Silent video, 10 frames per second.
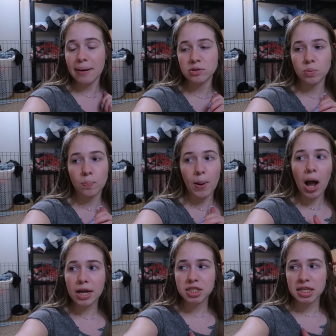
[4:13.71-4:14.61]
He was
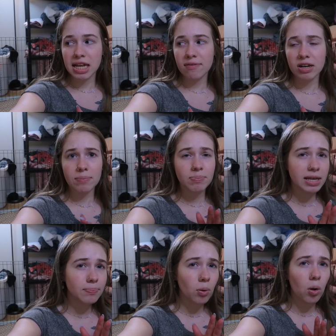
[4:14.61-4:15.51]
boxing even at
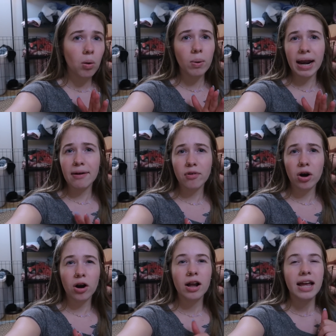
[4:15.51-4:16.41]
people,
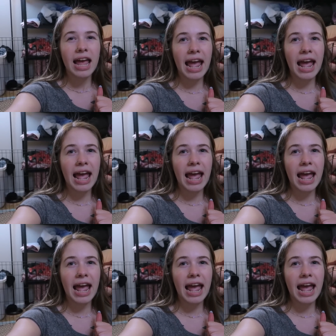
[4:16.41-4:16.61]
whatever,